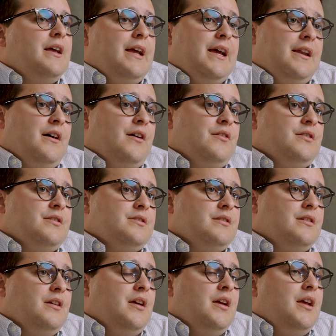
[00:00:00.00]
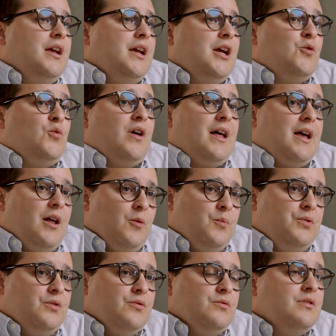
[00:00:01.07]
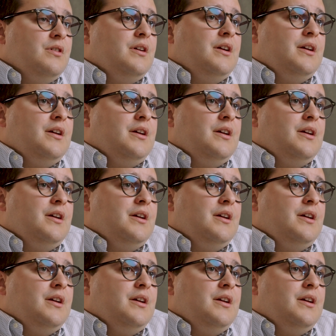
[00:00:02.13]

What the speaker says: and others, it will help you